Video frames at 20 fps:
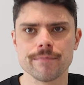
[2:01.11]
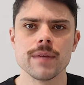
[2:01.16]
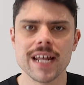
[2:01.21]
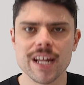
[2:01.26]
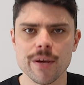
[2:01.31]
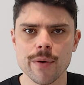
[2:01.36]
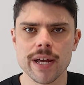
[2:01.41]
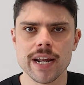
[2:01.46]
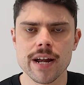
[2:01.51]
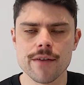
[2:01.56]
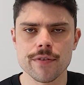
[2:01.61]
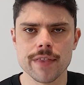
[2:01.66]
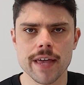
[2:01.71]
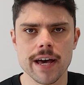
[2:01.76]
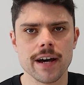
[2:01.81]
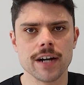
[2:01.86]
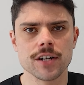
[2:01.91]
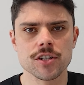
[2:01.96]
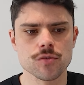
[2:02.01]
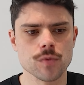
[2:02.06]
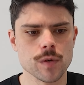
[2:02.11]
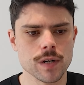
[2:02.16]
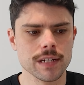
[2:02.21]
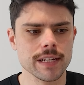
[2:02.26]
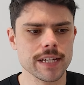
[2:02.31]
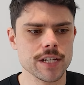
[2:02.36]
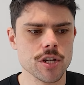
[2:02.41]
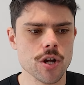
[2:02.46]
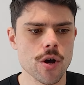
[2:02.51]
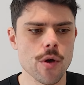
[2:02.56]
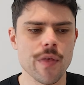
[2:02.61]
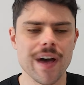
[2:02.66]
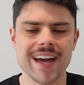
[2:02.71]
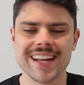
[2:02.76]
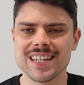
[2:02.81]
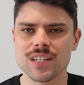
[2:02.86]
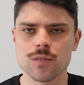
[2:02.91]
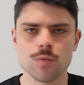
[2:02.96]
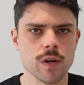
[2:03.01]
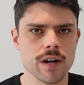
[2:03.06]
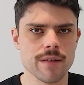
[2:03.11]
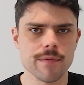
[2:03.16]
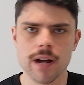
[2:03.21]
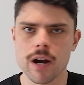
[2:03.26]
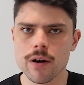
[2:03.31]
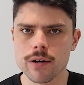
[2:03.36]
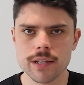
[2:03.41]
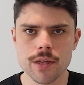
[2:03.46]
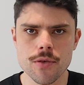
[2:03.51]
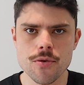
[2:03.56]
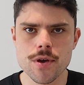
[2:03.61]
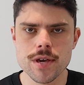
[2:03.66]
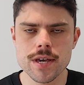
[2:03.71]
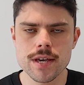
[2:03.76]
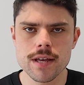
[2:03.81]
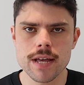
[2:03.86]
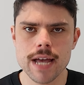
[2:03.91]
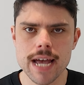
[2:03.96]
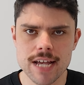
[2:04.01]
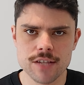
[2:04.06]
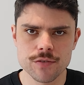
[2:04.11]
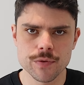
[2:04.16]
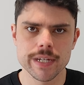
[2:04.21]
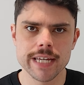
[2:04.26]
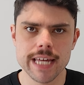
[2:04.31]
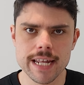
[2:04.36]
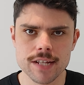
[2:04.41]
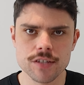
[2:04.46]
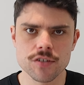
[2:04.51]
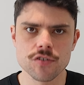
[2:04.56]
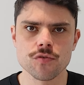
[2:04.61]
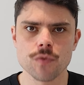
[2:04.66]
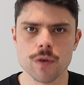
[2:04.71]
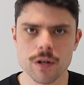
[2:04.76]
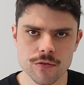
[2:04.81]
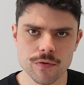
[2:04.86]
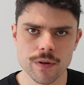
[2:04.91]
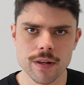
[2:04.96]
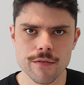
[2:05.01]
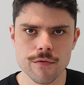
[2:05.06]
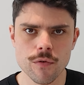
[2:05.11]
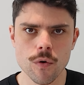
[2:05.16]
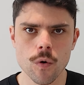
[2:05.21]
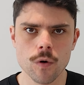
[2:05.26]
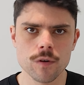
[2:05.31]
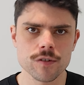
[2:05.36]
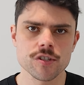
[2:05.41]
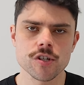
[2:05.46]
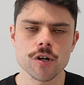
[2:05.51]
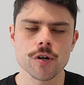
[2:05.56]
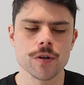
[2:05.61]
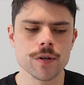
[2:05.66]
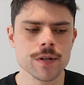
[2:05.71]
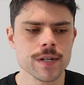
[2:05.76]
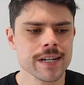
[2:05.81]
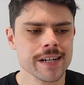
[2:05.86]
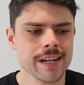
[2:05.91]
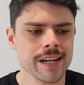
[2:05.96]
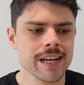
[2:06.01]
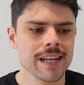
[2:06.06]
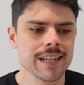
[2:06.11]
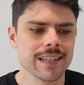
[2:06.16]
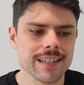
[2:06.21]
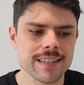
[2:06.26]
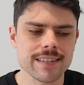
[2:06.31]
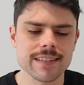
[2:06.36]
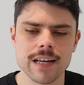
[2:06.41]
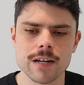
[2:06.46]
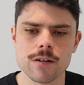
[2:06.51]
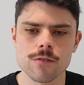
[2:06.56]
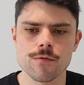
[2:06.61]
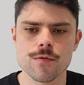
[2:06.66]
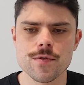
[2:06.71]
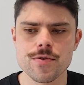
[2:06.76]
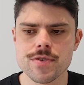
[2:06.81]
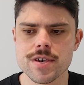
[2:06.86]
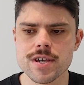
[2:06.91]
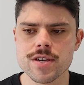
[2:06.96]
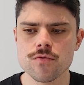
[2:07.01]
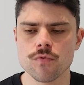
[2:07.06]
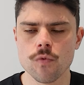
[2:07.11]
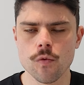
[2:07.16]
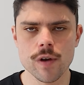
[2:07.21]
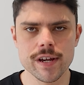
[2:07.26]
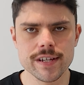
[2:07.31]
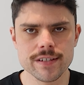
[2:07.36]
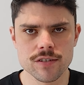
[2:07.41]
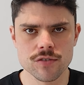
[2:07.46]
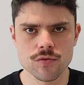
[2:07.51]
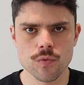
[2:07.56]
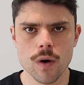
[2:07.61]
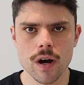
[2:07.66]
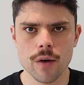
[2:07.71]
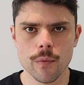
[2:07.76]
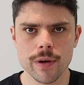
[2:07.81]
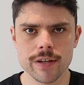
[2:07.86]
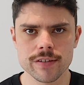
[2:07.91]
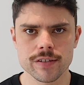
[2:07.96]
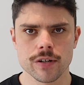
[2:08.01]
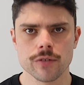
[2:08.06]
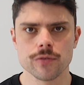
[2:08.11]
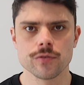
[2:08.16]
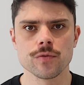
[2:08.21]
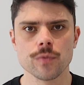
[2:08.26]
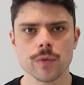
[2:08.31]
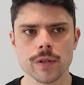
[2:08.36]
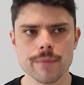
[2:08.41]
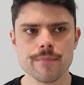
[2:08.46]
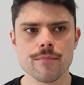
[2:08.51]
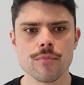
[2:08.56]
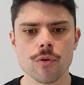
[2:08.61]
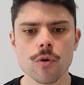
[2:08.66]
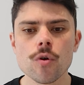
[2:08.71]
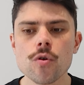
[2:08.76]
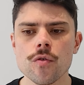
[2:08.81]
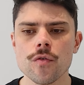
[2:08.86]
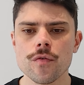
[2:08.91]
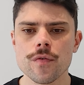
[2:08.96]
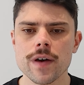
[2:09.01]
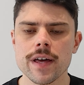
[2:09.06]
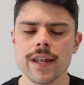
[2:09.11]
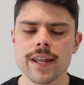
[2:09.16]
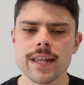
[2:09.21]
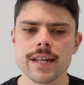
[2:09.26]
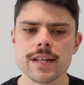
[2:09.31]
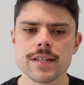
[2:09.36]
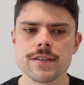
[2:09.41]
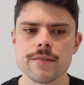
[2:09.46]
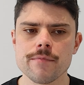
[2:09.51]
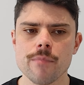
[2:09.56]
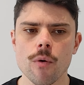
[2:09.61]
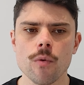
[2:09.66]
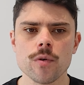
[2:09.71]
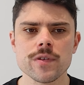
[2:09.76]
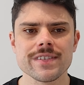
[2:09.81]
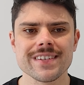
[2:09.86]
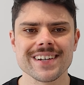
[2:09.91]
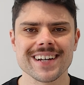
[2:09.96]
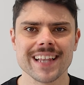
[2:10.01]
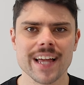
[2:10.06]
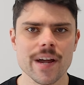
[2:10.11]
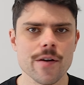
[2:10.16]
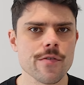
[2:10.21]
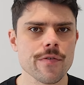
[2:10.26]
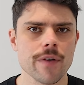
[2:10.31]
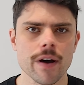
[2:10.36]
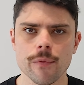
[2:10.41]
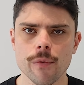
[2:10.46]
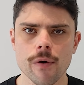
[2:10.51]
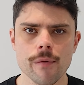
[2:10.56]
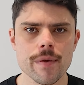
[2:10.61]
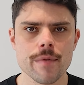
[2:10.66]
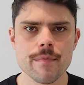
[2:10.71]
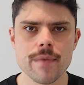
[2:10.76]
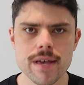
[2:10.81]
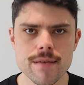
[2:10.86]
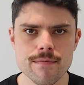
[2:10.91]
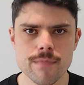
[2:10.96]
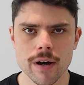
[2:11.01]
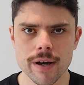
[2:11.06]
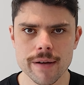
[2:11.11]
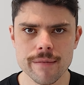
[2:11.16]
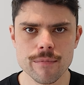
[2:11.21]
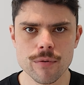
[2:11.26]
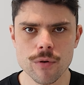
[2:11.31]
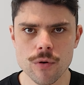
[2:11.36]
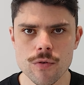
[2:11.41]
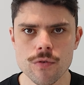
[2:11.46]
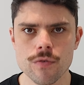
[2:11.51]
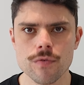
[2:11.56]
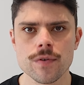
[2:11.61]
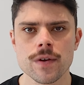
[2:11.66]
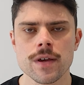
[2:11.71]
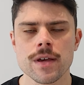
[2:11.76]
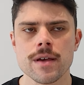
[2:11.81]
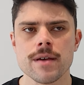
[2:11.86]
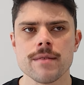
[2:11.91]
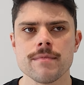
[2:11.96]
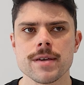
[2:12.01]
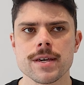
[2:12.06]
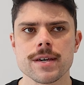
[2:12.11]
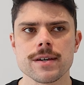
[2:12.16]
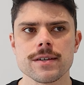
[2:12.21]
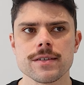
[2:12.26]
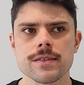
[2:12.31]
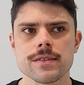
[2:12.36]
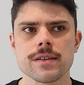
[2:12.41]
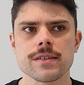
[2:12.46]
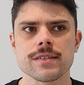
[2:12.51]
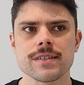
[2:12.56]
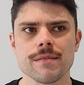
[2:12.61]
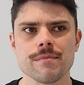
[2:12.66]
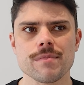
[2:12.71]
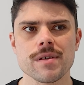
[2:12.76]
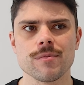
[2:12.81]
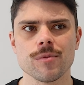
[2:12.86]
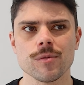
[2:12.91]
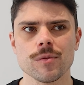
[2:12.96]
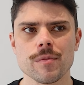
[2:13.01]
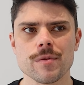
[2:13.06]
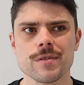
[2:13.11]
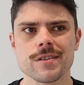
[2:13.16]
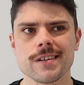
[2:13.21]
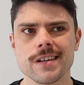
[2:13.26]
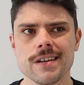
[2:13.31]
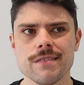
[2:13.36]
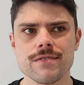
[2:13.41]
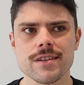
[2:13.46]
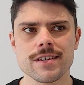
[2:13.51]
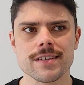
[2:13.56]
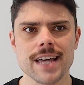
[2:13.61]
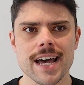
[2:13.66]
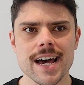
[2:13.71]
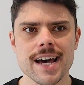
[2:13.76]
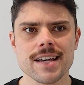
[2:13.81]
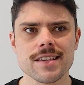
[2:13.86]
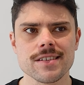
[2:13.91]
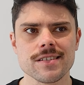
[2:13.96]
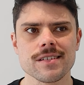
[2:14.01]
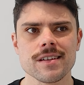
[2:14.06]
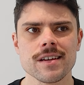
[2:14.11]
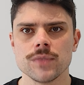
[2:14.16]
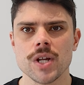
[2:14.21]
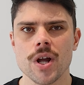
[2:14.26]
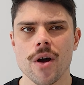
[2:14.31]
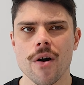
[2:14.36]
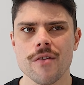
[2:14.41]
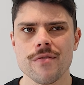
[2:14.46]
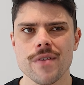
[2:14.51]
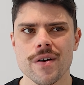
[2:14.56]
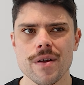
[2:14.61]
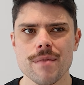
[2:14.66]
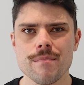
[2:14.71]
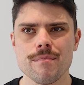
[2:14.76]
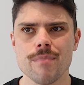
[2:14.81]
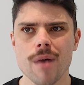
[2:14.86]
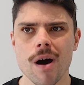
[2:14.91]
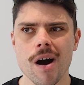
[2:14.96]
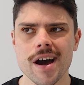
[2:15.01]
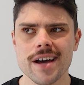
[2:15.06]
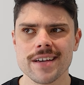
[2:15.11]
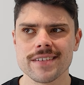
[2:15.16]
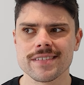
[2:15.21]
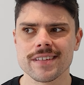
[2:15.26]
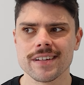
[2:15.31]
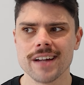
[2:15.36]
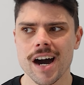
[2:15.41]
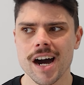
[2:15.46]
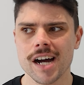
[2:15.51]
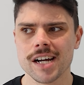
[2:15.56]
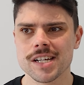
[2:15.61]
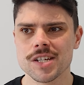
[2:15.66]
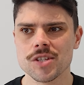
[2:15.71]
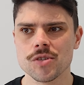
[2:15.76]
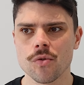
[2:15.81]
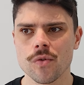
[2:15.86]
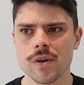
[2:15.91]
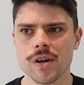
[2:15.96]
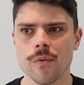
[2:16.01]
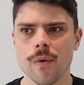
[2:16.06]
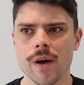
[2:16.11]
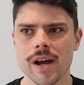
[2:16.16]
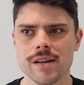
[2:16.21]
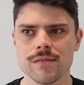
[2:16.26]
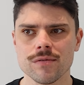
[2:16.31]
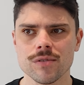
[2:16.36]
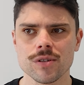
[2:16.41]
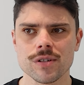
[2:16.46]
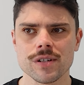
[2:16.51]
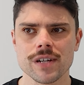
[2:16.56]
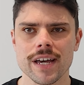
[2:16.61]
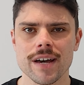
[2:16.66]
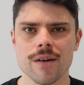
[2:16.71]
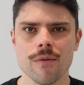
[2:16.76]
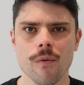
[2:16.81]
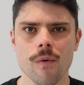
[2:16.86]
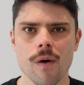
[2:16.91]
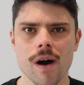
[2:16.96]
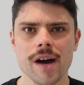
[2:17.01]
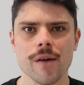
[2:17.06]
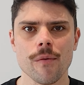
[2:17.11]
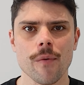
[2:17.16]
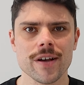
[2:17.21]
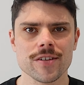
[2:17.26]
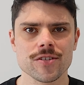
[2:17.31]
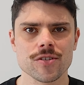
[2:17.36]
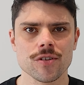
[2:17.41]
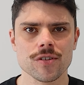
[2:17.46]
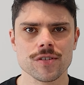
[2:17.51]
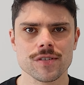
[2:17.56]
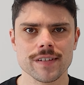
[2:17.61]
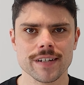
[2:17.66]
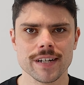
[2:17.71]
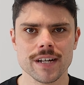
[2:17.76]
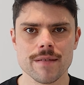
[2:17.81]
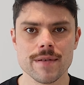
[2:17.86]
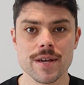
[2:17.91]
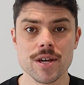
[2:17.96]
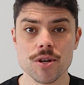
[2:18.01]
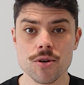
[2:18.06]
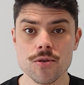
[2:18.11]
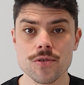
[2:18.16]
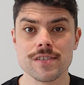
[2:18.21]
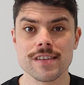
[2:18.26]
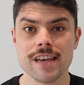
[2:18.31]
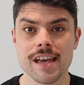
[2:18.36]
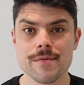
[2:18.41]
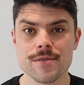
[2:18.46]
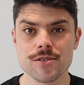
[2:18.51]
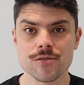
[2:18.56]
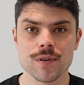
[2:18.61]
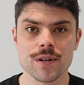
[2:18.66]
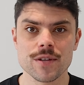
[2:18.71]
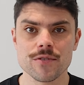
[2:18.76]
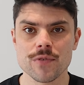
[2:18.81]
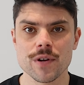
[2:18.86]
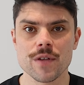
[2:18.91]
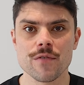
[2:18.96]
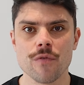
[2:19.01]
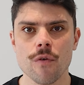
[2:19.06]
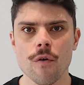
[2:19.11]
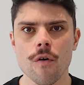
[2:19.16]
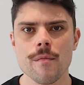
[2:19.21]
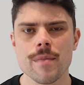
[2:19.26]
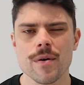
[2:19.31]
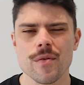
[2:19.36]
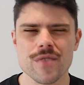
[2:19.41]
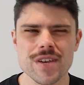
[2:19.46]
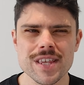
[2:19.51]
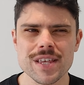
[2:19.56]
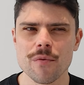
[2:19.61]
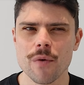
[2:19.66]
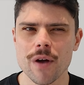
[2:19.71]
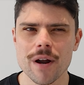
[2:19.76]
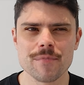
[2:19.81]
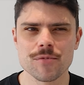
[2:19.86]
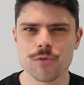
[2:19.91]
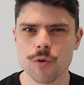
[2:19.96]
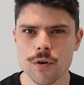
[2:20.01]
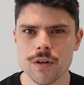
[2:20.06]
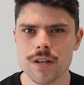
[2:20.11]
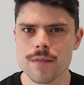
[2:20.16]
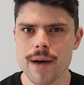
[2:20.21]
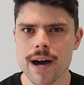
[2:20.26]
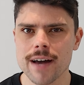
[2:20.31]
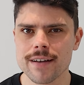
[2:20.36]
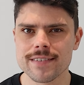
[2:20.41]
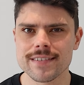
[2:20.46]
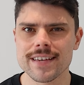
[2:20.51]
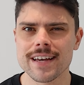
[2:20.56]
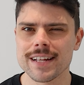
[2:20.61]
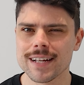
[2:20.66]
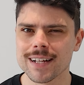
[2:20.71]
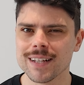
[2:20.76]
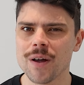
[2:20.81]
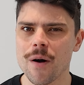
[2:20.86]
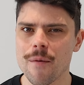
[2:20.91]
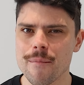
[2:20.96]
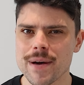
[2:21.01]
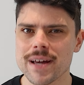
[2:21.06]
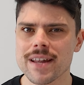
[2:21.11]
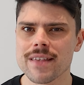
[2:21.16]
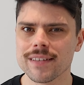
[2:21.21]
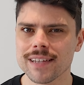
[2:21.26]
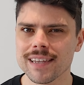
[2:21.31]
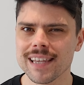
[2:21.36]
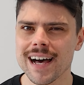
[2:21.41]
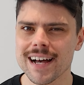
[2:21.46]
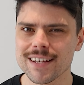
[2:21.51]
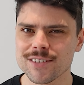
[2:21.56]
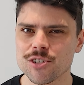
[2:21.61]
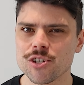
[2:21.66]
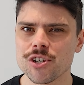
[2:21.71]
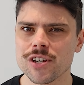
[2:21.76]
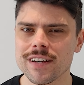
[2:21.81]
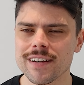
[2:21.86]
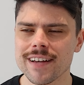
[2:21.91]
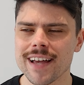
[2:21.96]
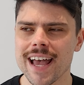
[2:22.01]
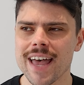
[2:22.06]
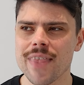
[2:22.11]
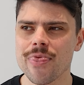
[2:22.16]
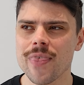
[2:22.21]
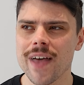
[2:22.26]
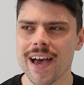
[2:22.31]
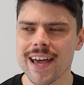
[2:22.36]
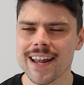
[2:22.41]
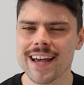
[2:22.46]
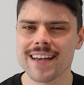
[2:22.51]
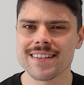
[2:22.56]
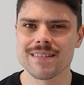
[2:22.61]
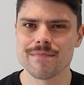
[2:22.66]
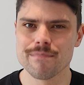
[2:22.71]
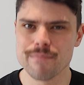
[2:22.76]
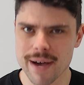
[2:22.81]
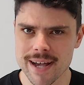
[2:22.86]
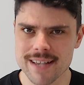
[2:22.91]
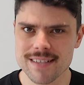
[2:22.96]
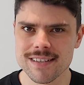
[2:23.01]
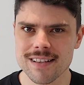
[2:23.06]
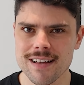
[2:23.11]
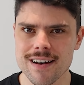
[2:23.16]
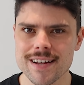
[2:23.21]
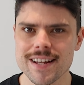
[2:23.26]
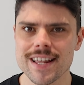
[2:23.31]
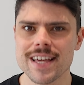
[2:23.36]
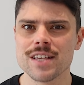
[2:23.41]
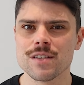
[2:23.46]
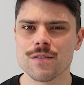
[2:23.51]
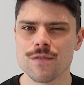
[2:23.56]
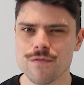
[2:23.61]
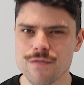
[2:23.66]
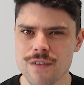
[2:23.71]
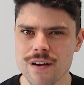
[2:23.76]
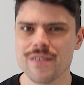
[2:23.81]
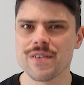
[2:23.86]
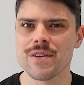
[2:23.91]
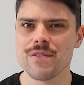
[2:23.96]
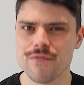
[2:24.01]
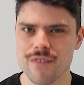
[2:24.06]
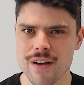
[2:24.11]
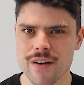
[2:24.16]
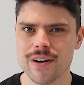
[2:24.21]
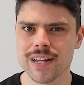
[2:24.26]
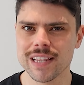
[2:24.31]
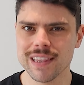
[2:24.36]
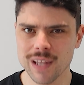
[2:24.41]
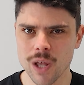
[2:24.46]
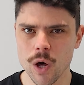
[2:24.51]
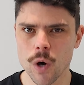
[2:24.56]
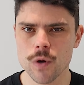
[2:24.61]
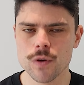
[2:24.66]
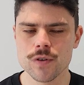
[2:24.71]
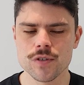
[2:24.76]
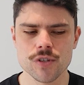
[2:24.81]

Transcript: But anyway, enough of that. I just want to let you know that is what I'm currently thinking as we get into 2024. So let's start off with the reasons why West Coast will improve. And it is important to clarify what we mean by improve, because some people perceive this as, you know, a very biased and hunky-dory way of looking at why West Coast are going to be a good team in 2024. But really what I'm talking about is getting a lot better than last year, and that as a baseline is very, very low.